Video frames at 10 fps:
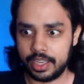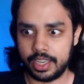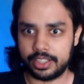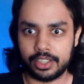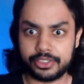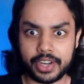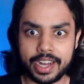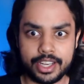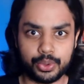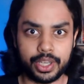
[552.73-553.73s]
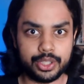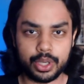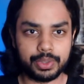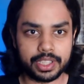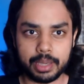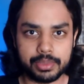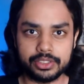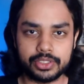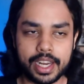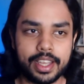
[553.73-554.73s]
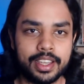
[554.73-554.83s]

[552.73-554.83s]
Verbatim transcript: it's on Friday. 2021 comes on Friday.